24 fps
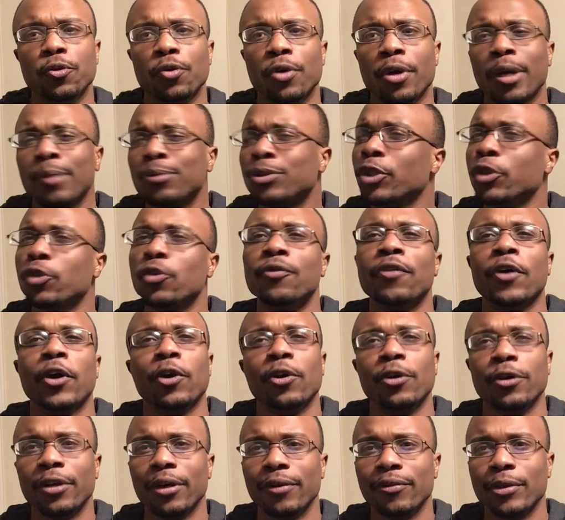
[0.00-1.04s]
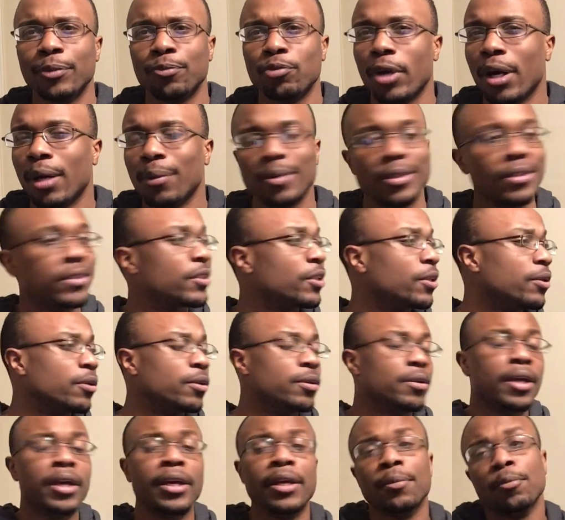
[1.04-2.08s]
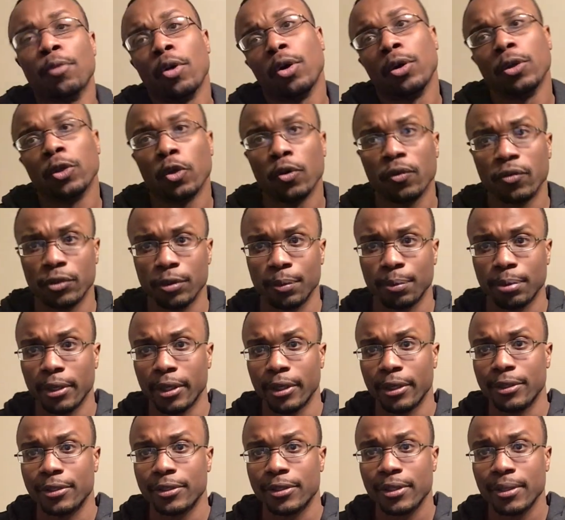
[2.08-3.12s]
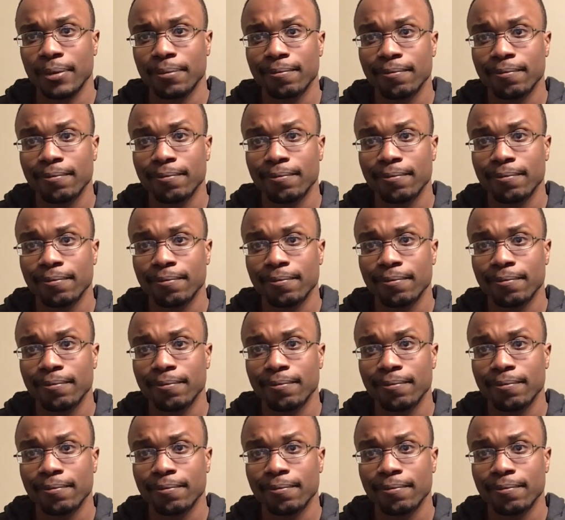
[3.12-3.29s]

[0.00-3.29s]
I'm sure you've heard of it, probably seen the name all over the place.